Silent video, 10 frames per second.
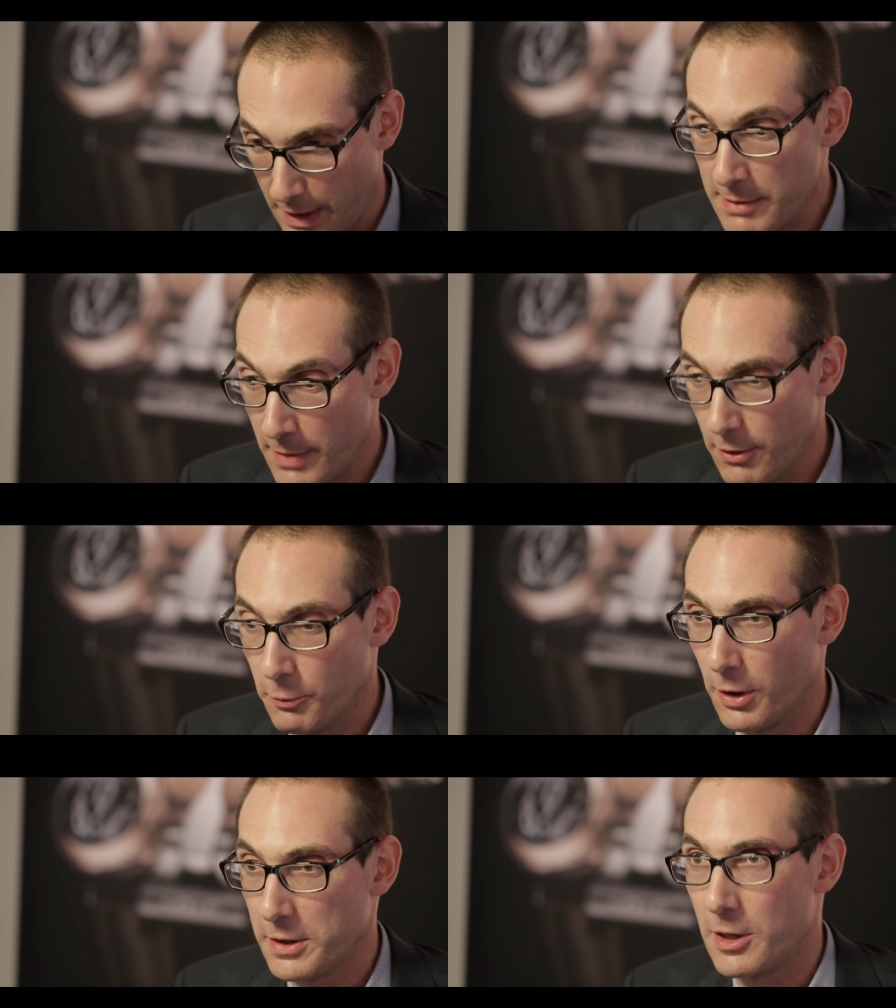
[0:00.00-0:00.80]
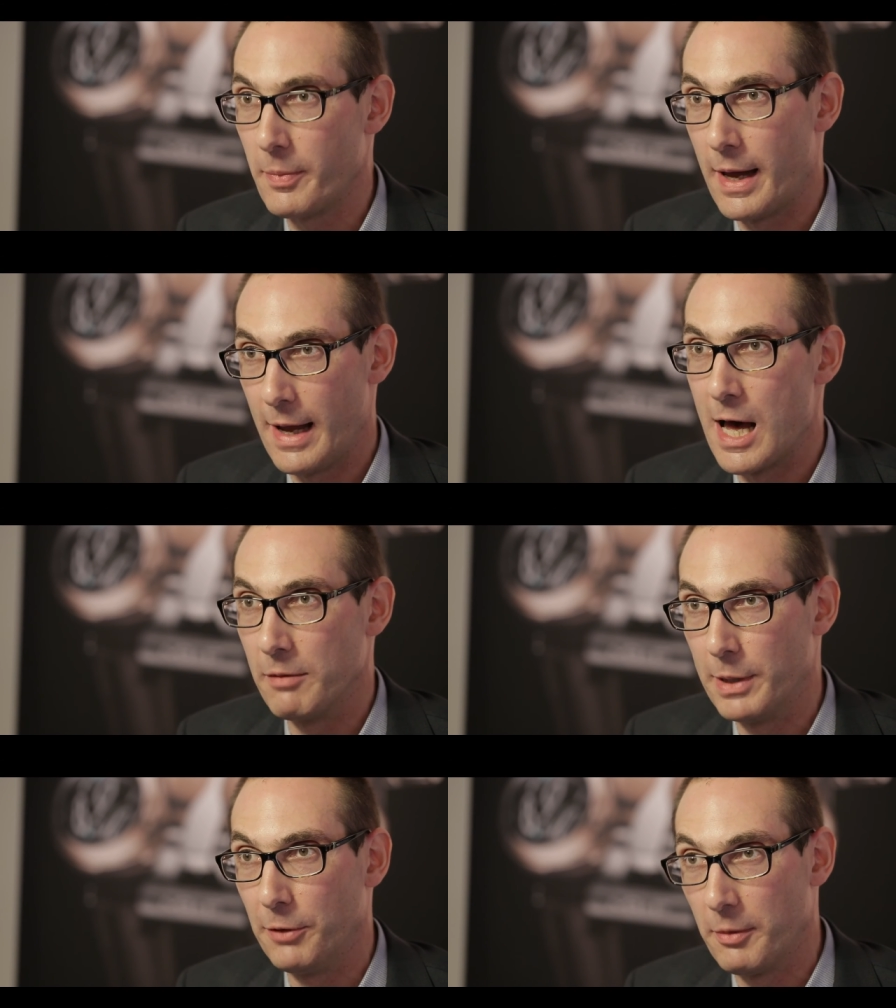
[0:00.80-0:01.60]
in my own workshop, I
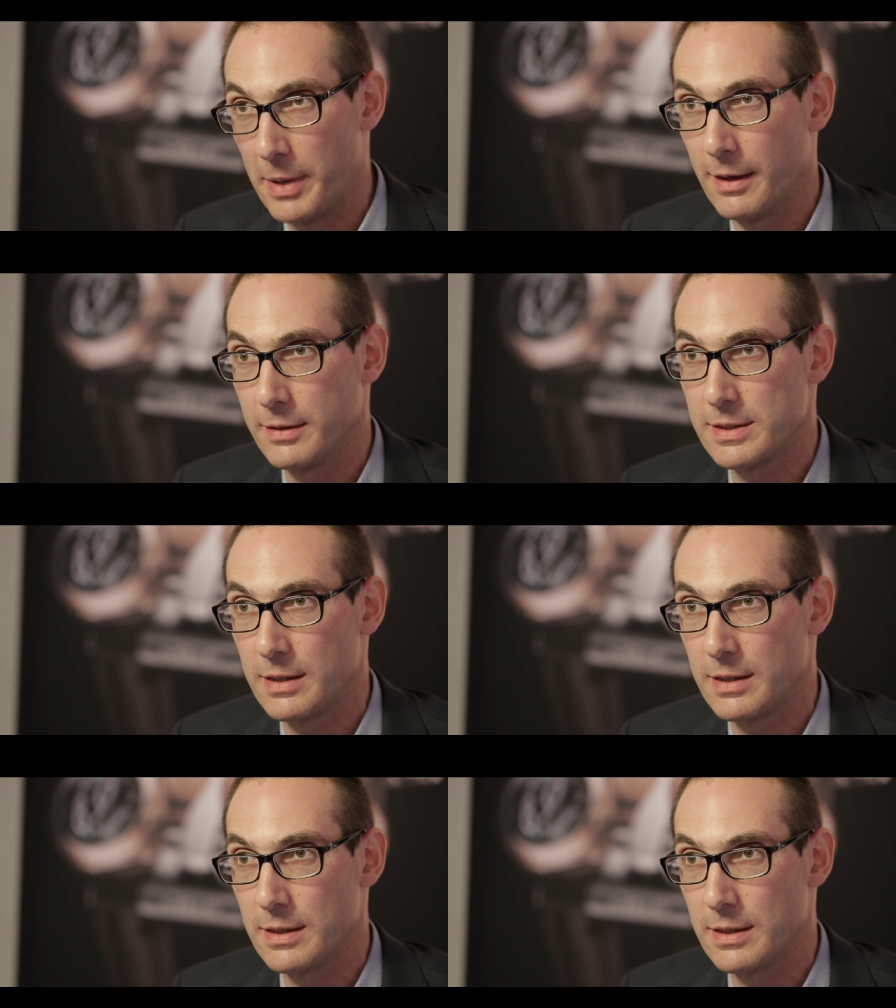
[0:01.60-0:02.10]
hand-built the balance